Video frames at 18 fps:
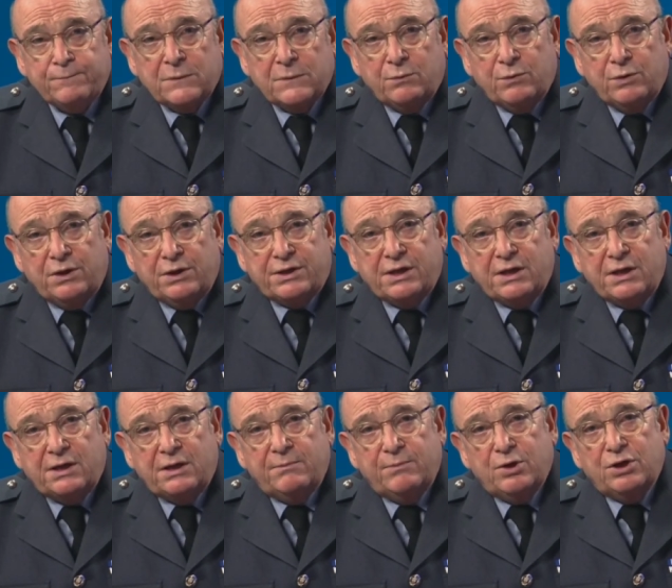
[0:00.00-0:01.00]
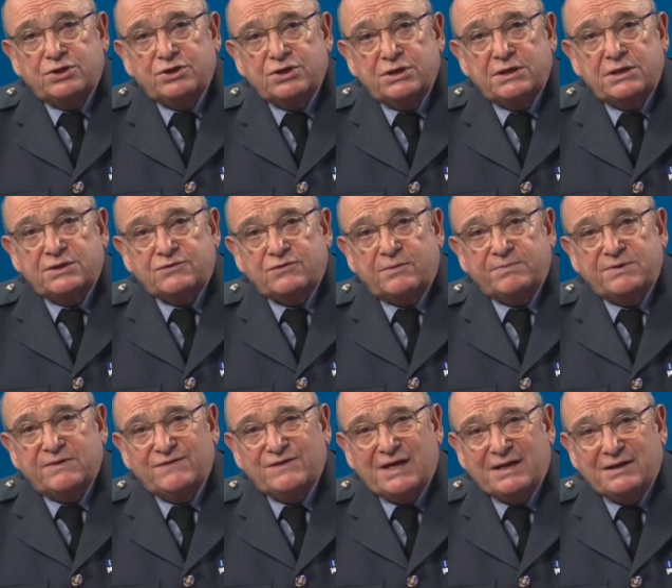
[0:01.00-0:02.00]
we're looking at emerging
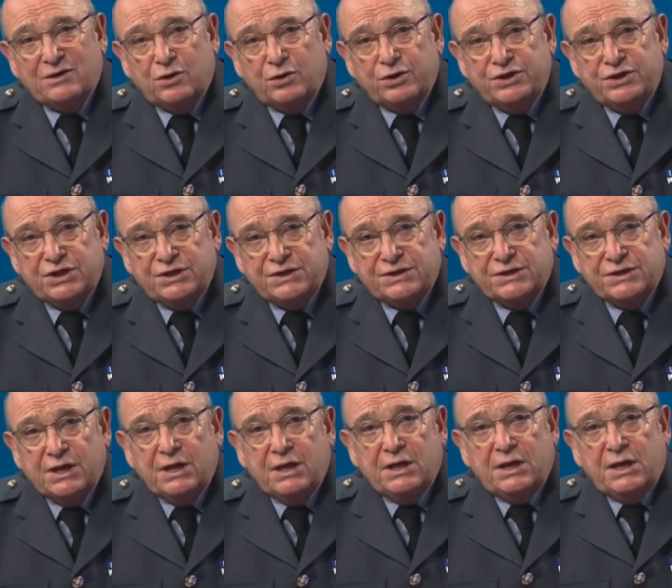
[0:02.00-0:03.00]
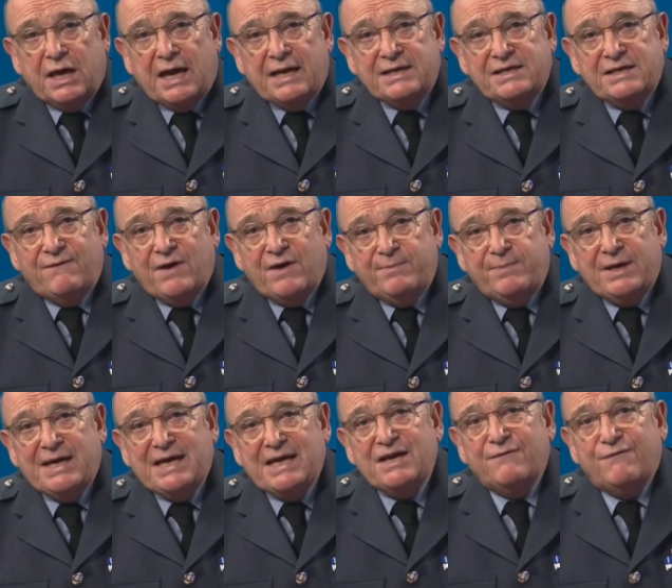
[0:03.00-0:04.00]
disruptive technologies and
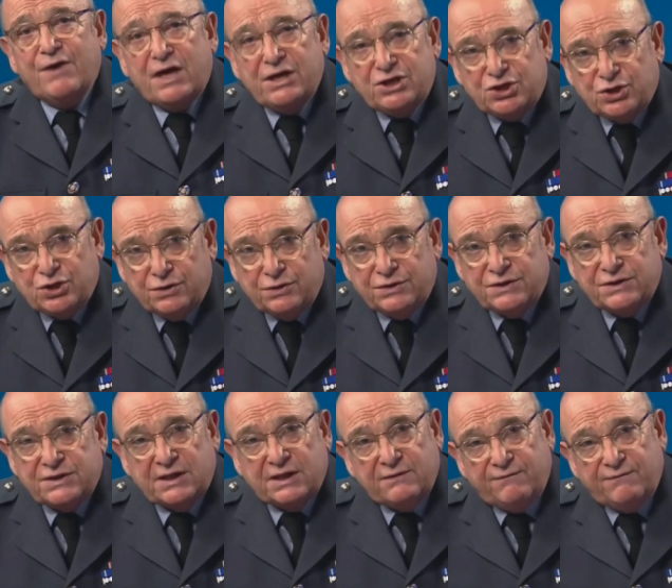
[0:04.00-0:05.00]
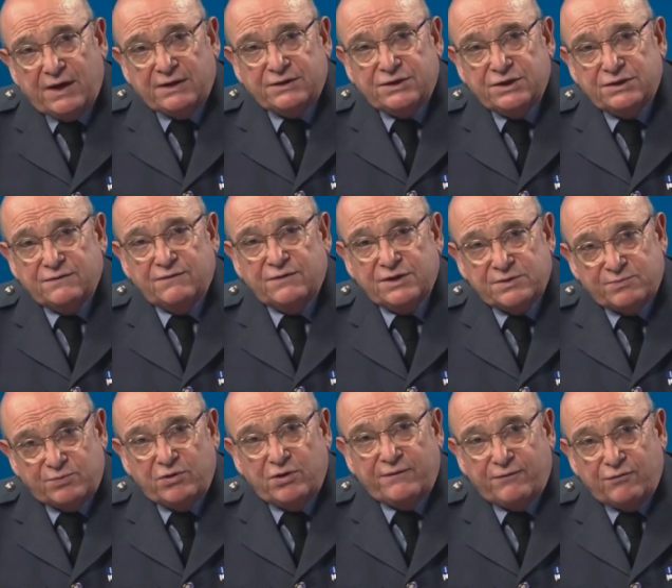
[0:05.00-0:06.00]
developing innovation to take advantage of this
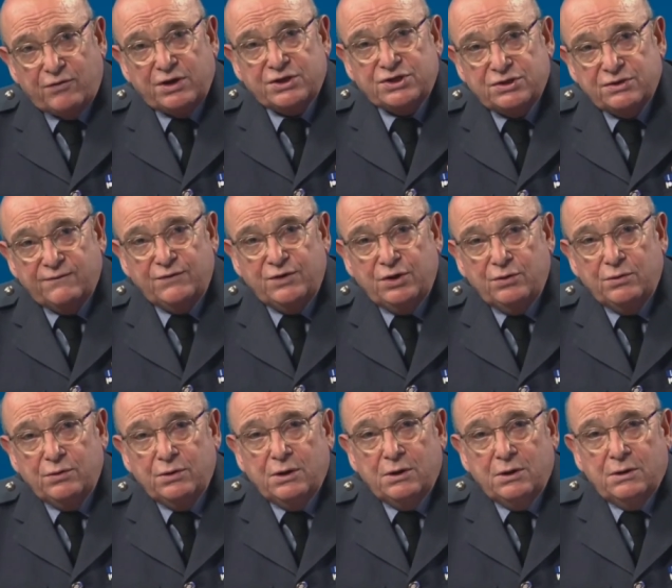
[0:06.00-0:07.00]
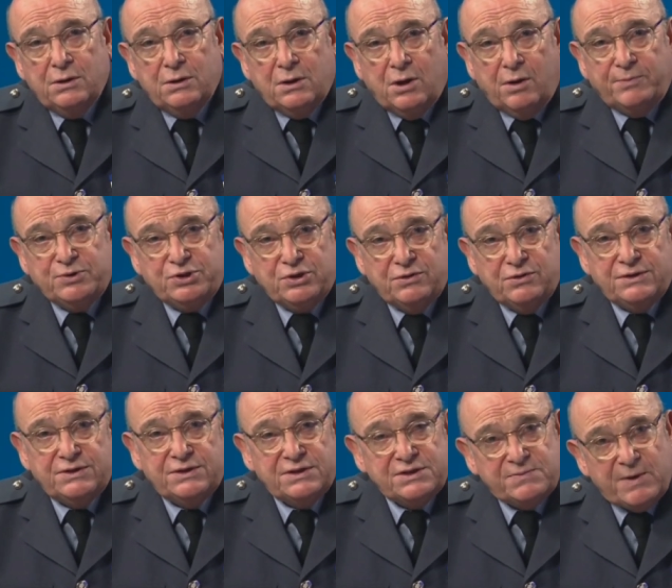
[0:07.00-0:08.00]
proliferation of new
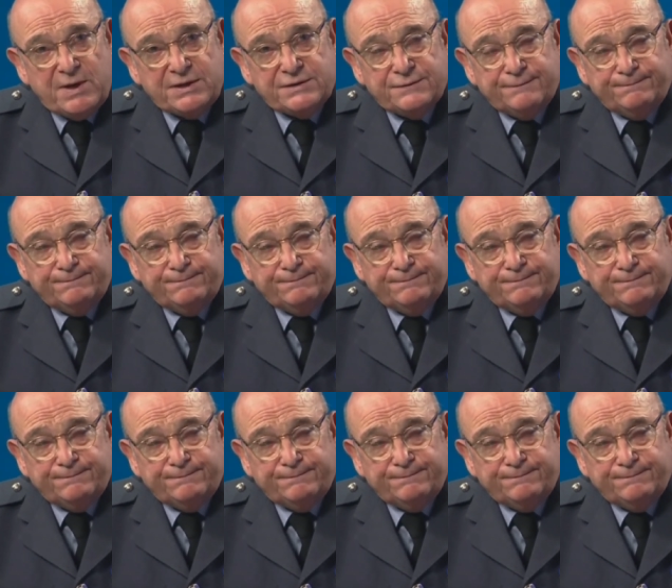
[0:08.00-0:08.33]
opportunities in space.